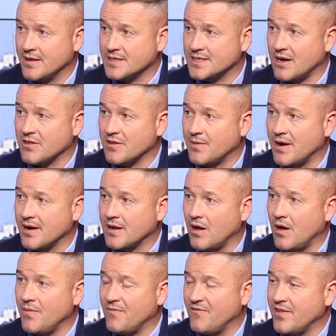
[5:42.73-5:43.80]
in South
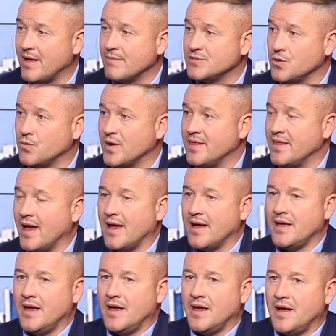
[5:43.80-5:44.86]
America, and for them to win that